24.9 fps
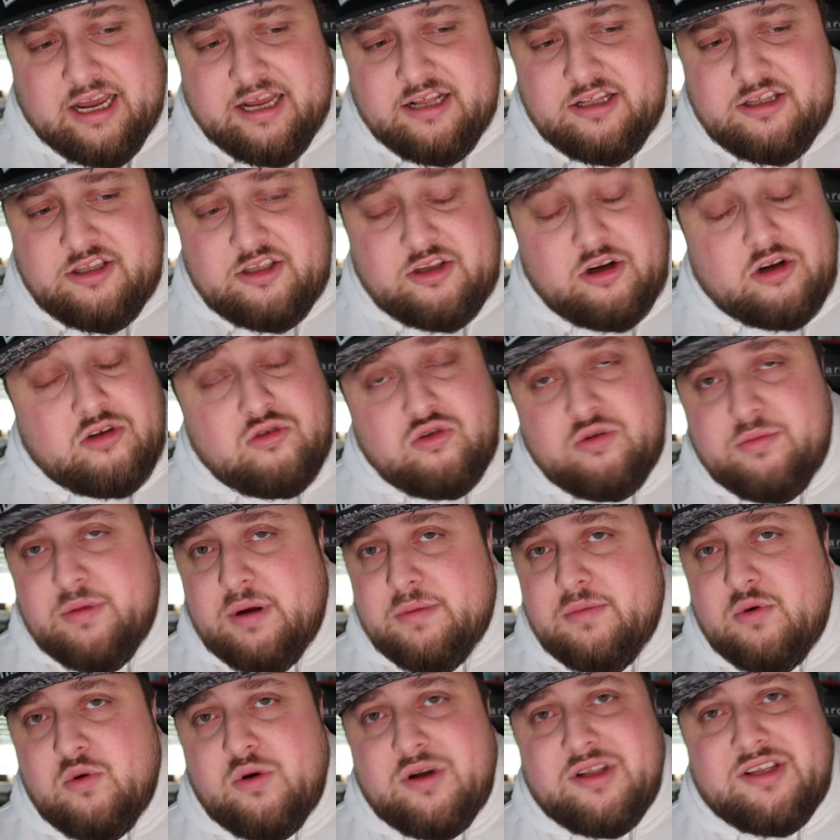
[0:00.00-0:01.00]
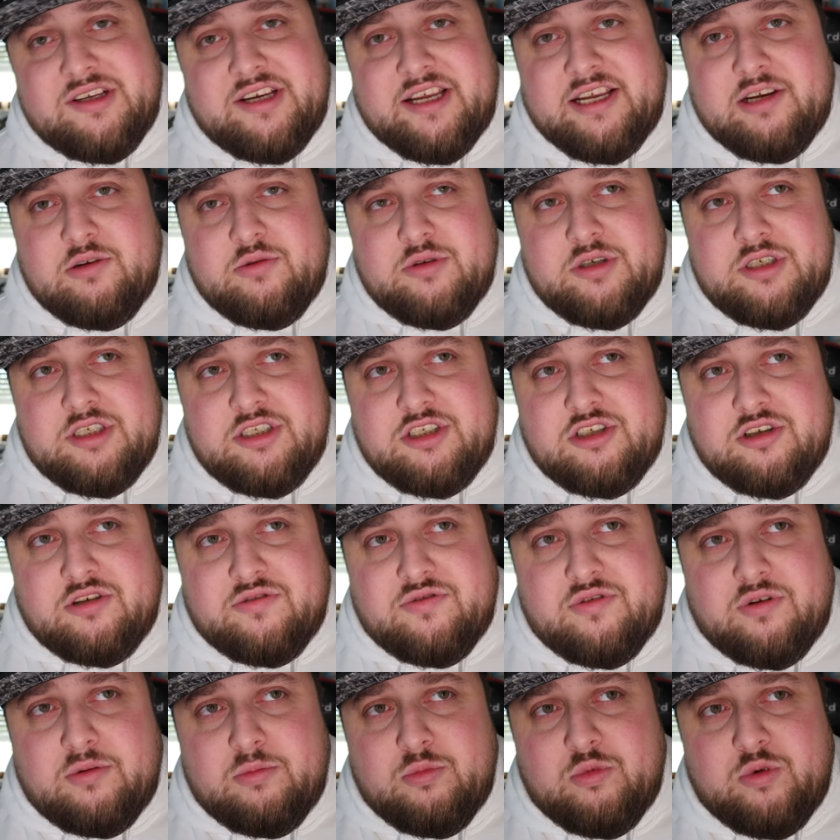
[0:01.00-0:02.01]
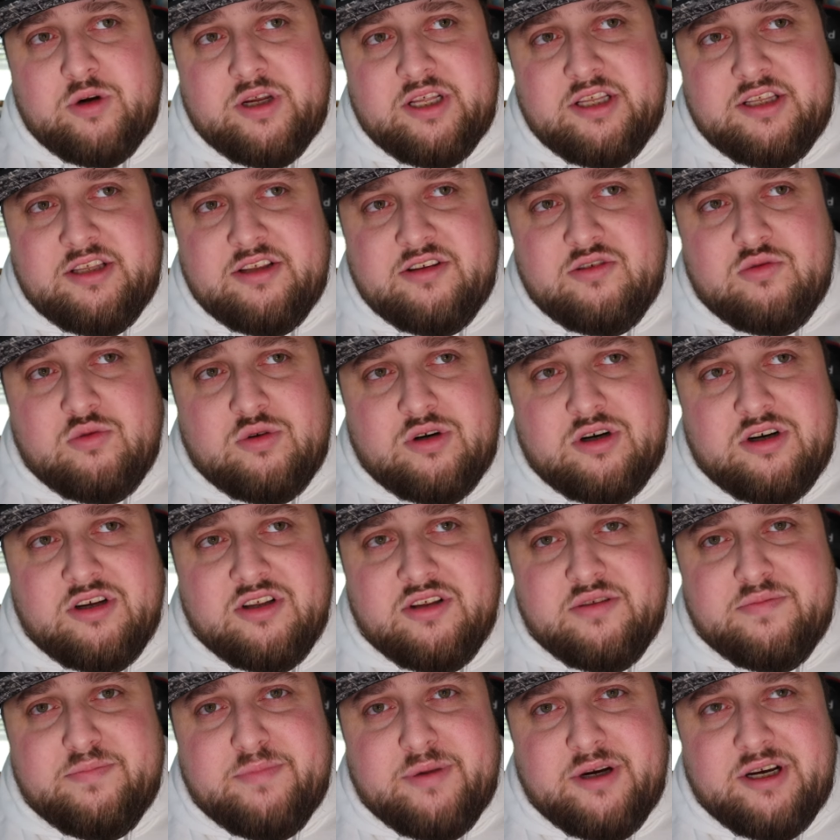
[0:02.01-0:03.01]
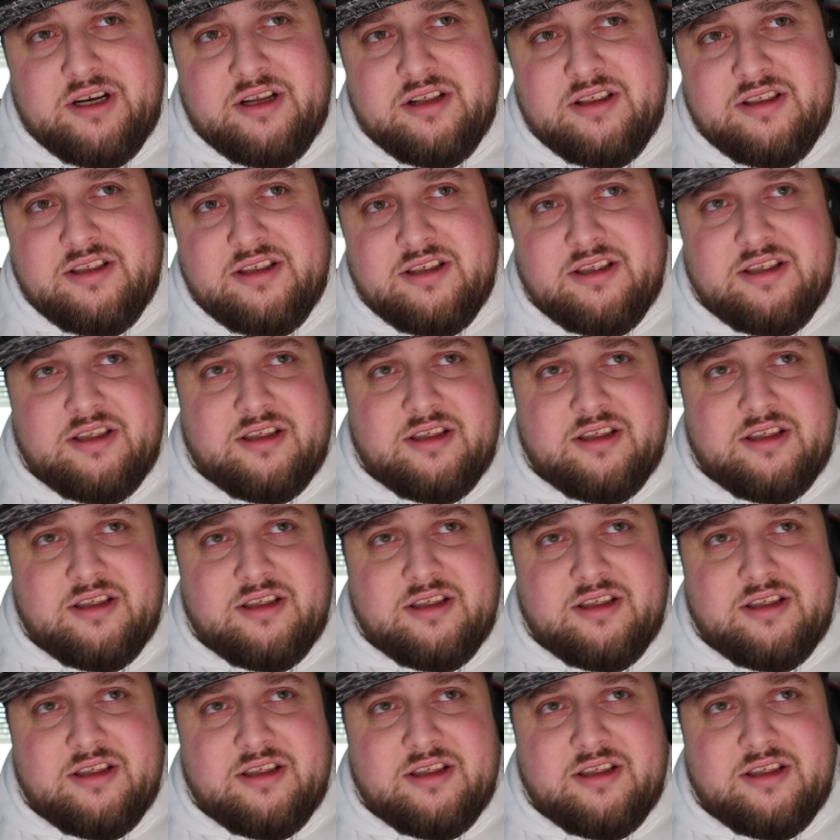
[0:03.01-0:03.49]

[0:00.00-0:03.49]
I don't remember what language or from when this was, but